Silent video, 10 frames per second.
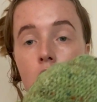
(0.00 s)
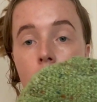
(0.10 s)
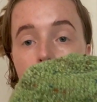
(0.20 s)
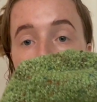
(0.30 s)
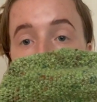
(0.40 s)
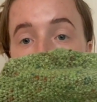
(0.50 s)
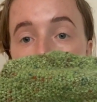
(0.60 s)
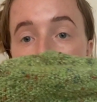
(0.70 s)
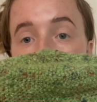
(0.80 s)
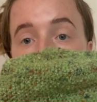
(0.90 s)
It was
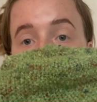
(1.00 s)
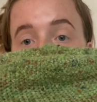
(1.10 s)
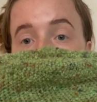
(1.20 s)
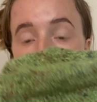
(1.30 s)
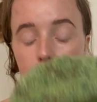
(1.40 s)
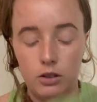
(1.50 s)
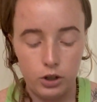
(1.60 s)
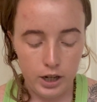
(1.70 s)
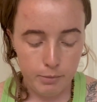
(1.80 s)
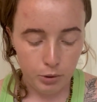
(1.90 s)
definitely a
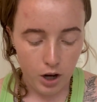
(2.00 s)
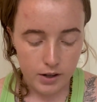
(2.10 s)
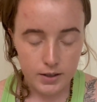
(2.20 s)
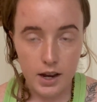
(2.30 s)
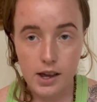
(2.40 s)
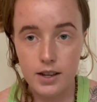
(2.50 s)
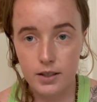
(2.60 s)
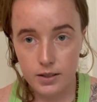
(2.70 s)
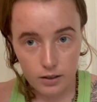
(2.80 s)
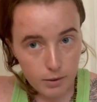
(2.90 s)
learning
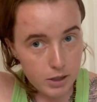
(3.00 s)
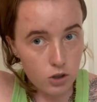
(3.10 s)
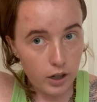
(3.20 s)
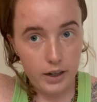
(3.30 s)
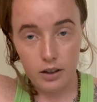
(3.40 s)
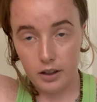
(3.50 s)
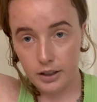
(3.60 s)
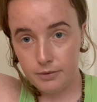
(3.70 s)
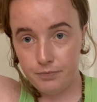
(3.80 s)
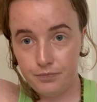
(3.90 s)
process. Let me try it on.